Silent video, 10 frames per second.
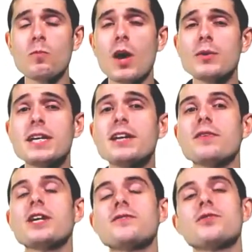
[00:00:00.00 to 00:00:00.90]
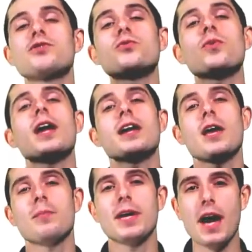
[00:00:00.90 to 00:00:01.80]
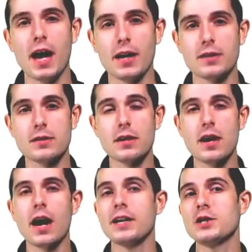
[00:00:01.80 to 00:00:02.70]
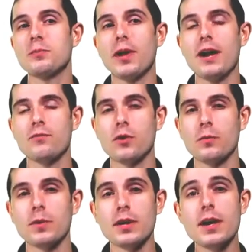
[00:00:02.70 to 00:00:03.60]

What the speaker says: And we take advantage of those great APIs on each platform,